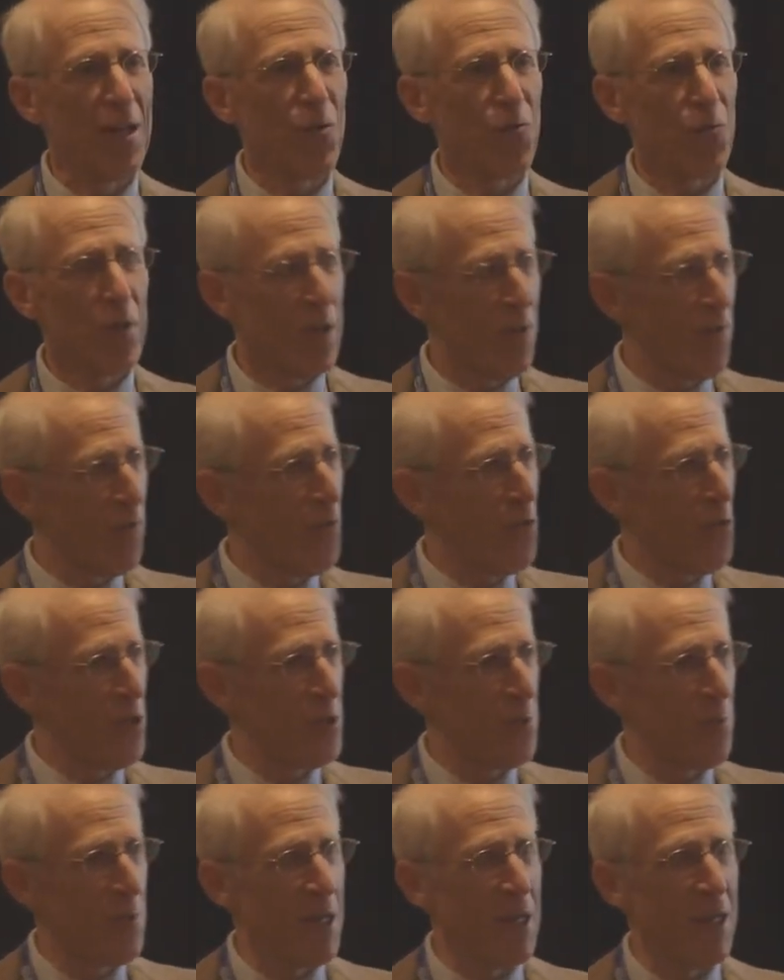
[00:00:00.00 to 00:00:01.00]

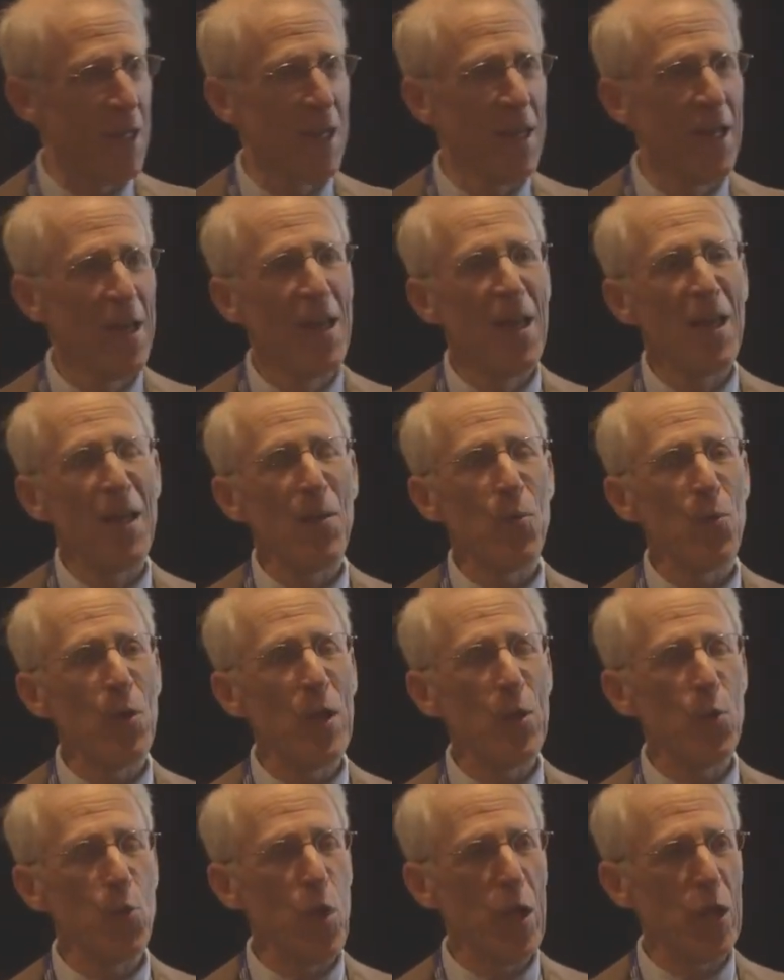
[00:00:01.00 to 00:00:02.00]
reinforcement,
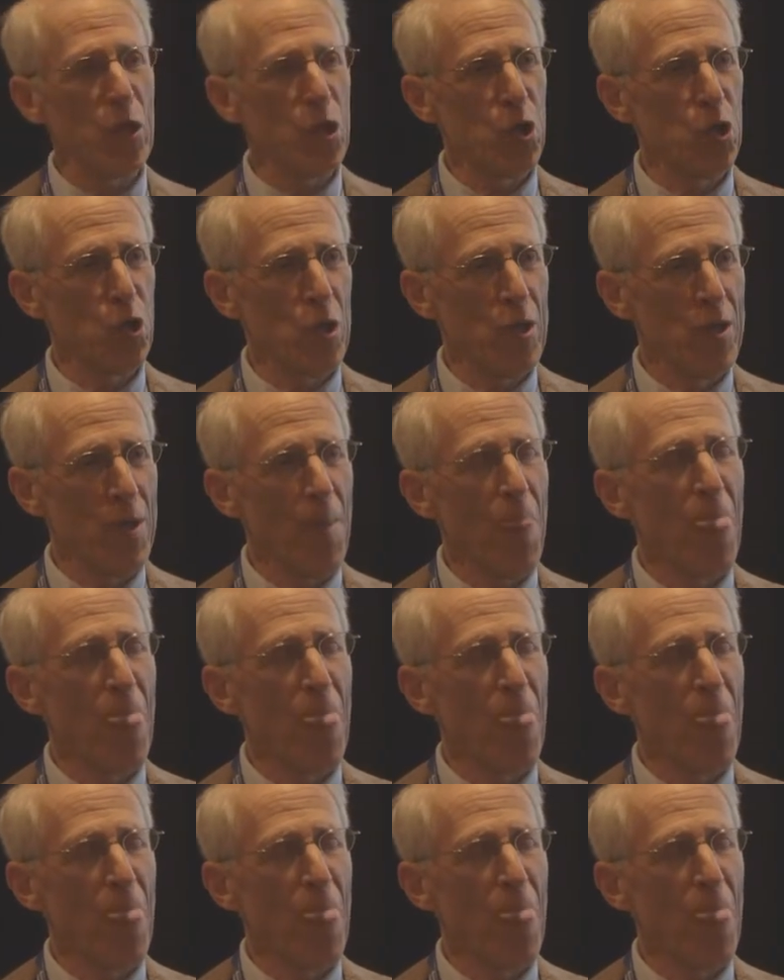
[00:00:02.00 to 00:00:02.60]
in which